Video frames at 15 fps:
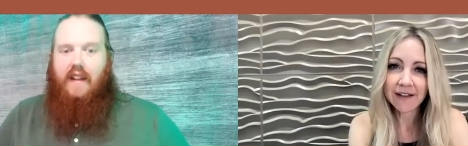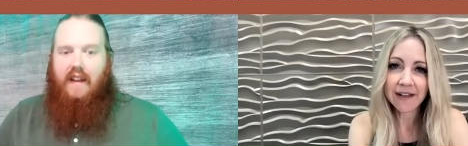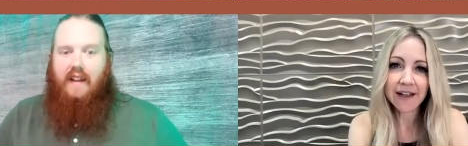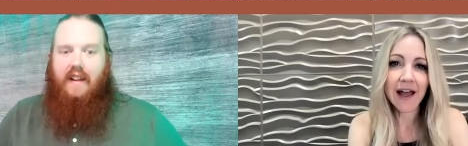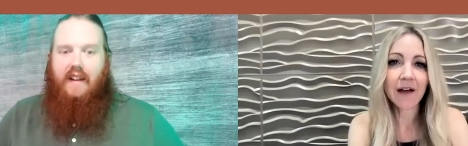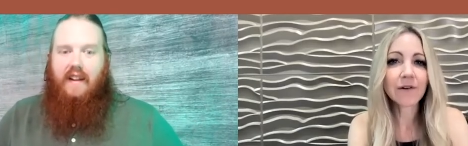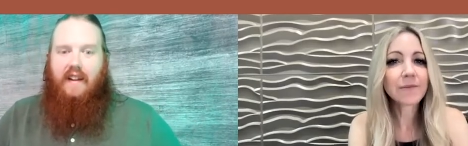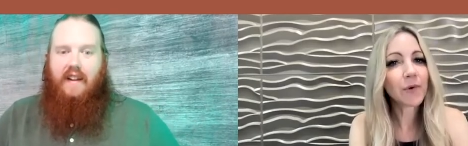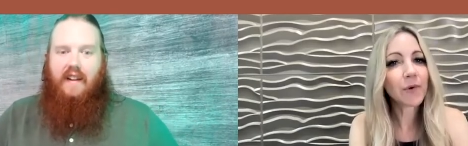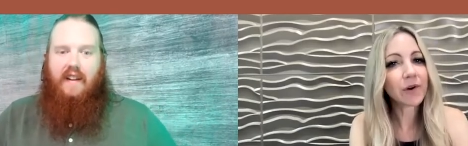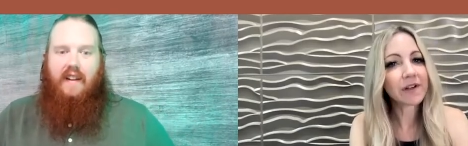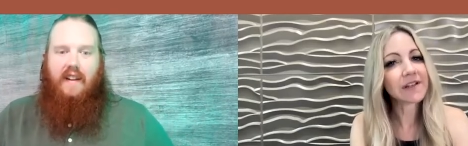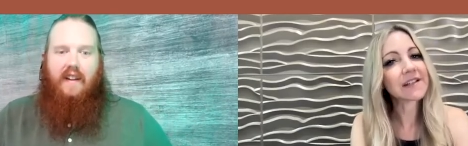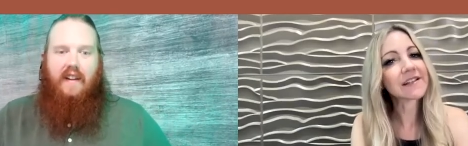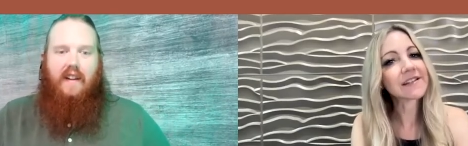Speaker 1: say like how
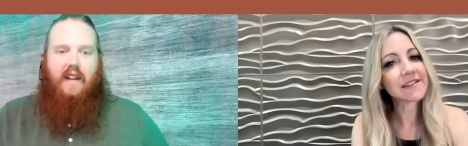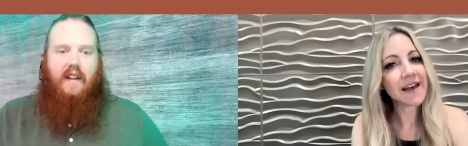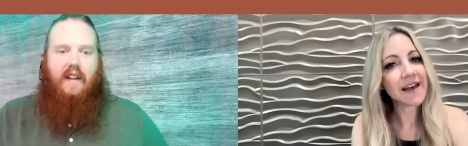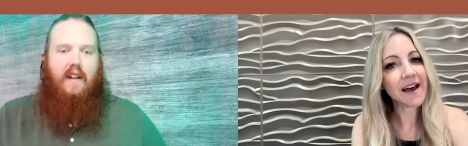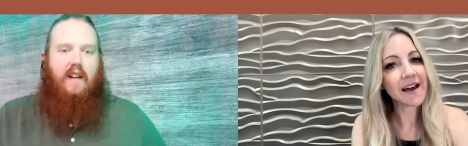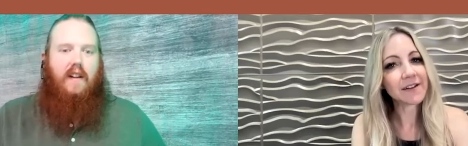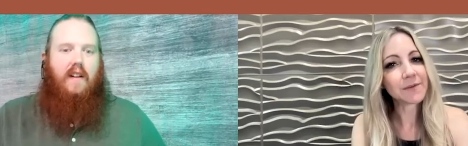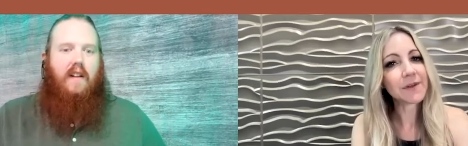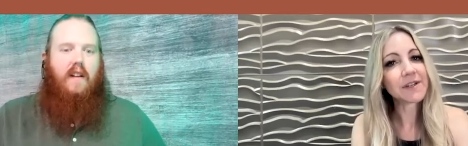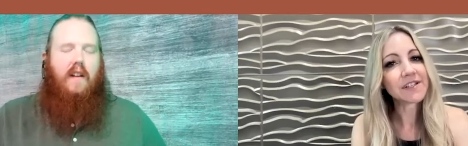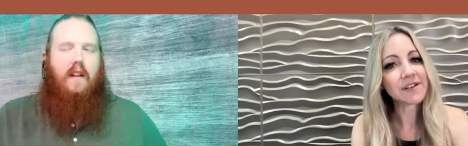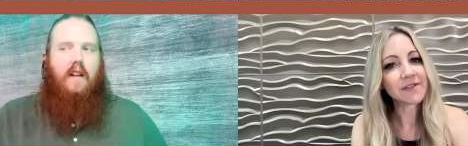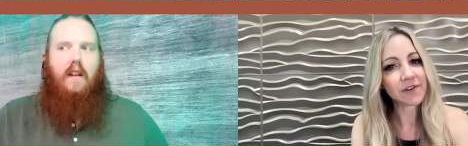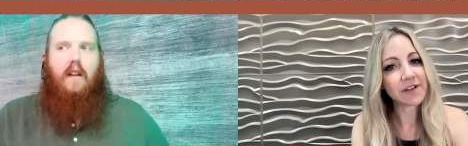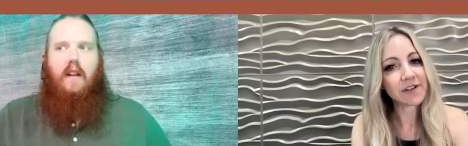important is that
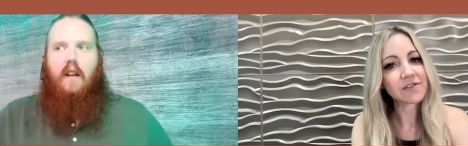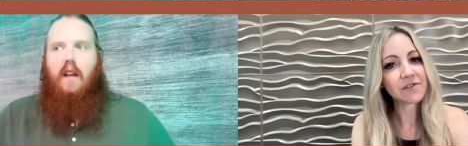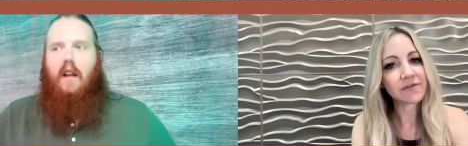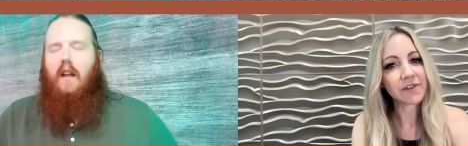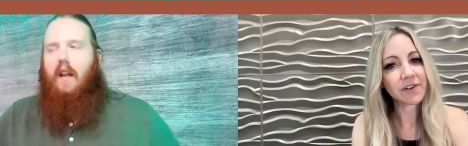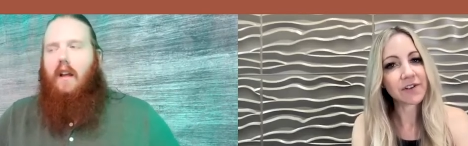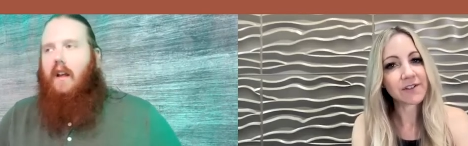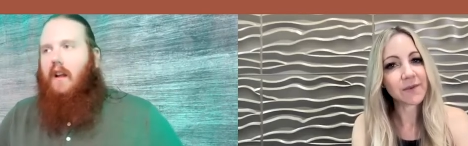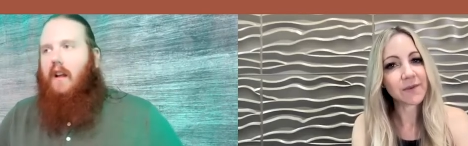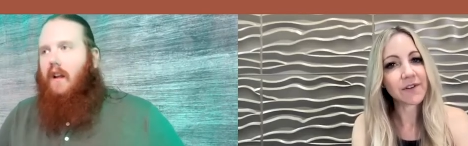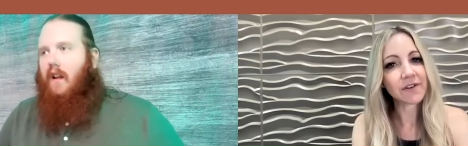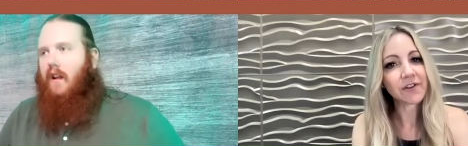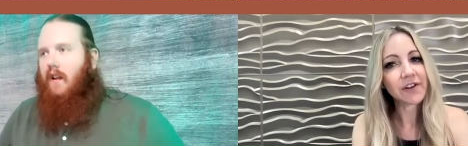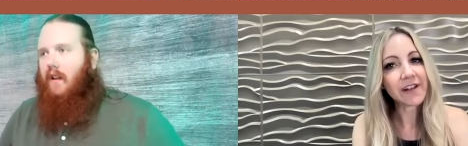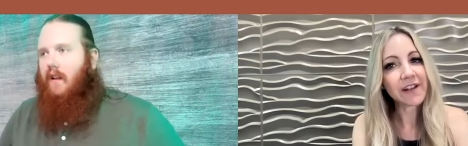especially for
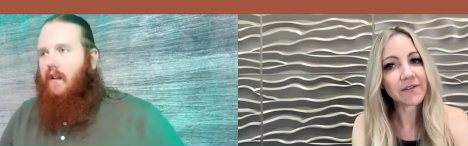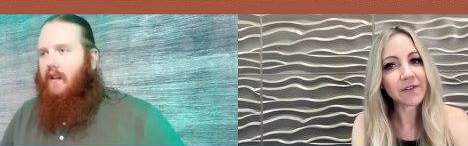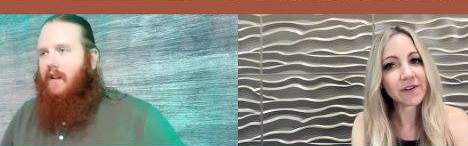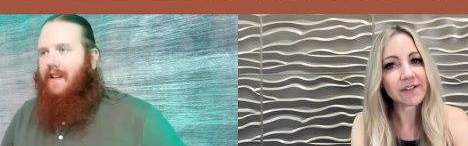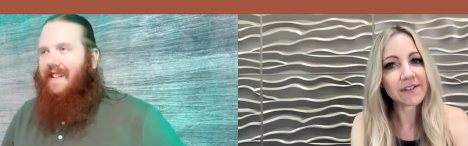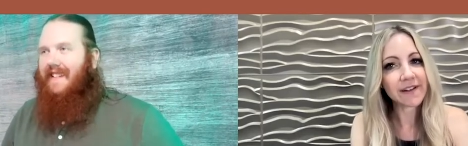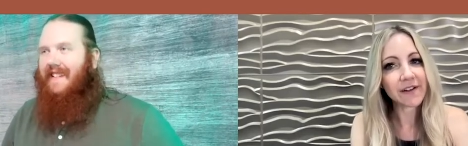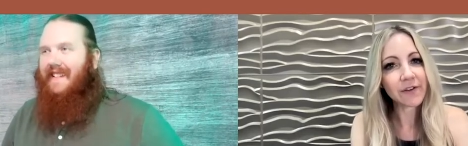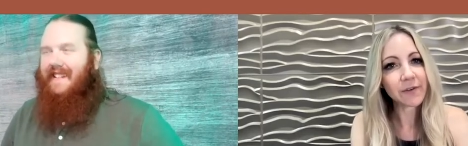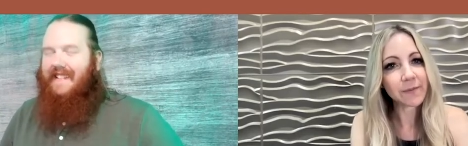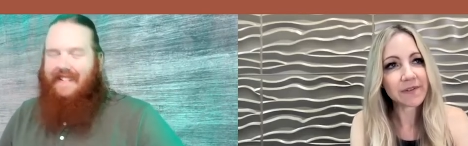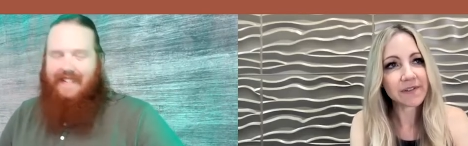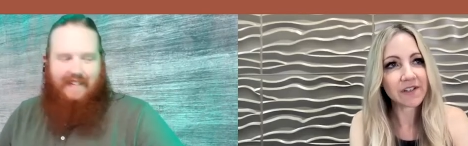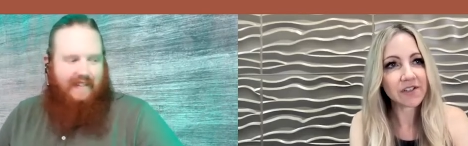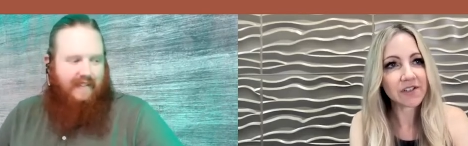introverts when they're looking for a
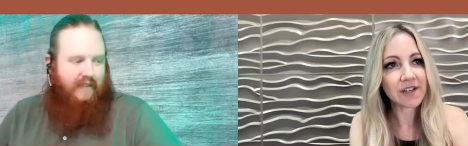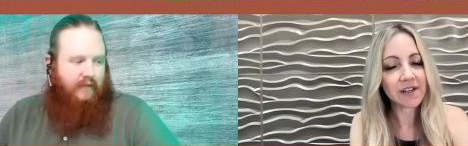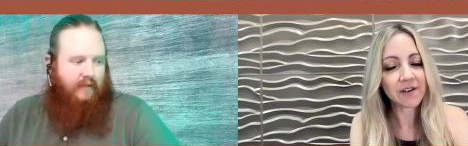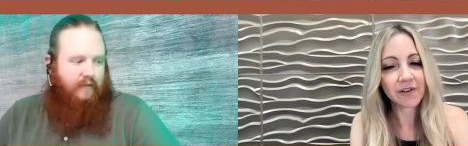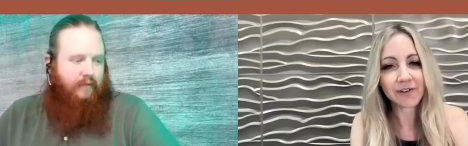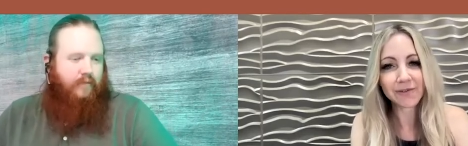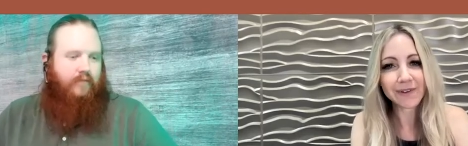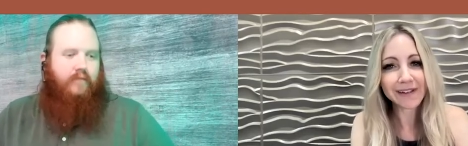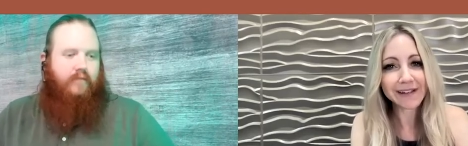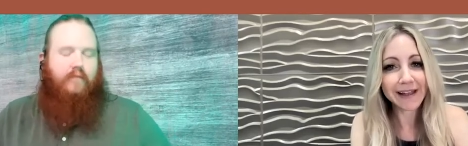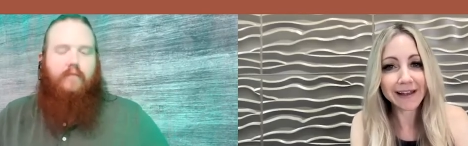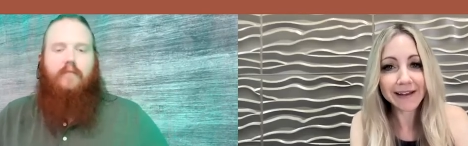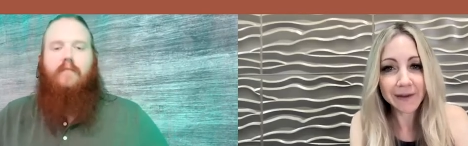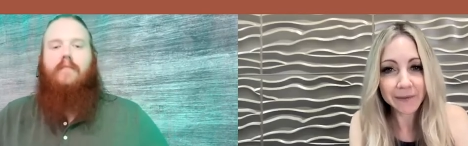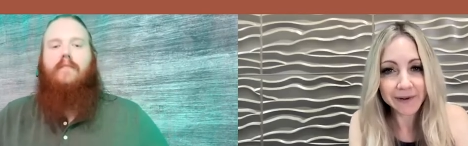sales position or
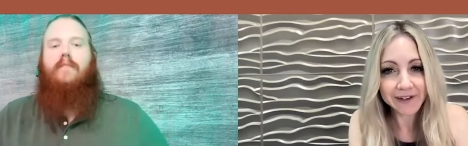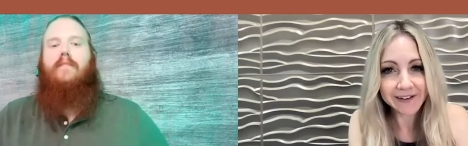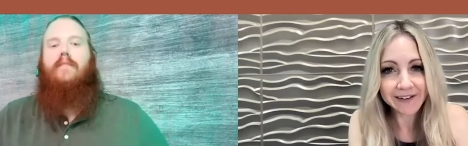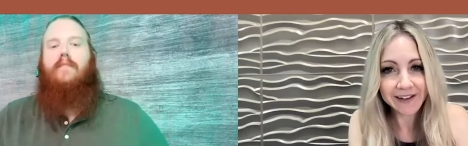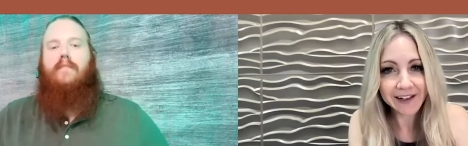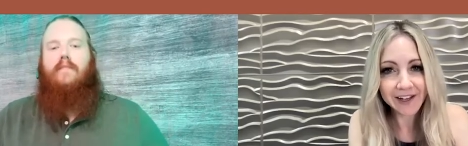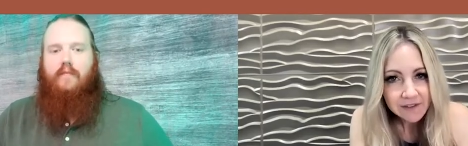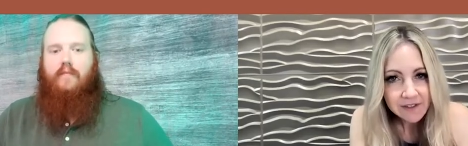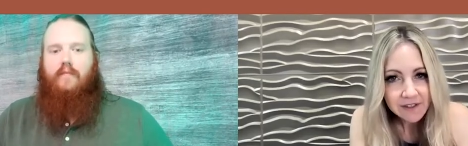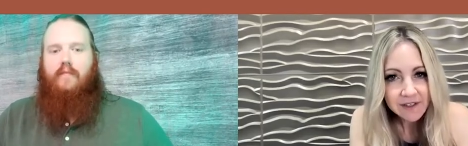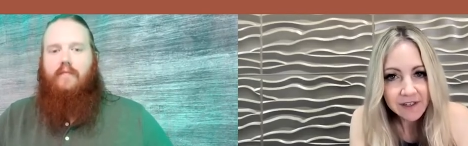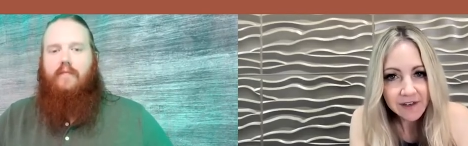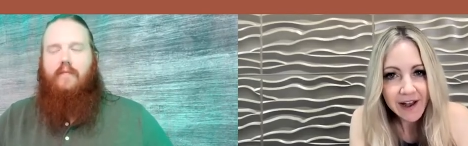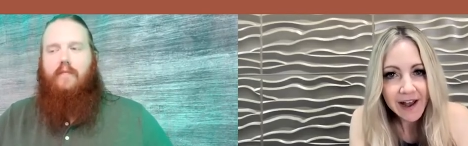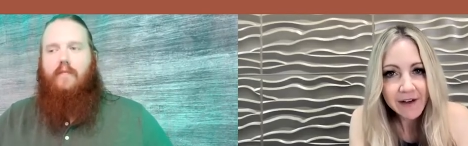really anyone?
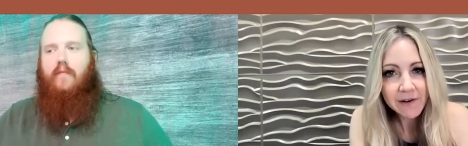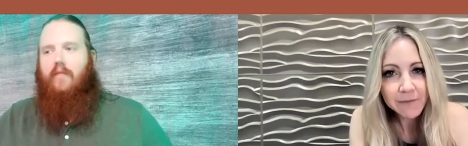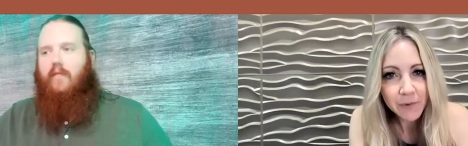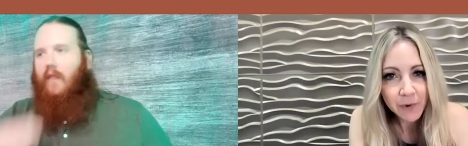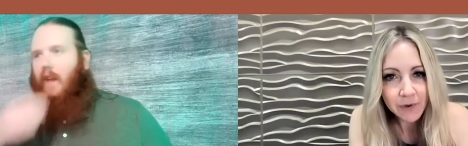You know, how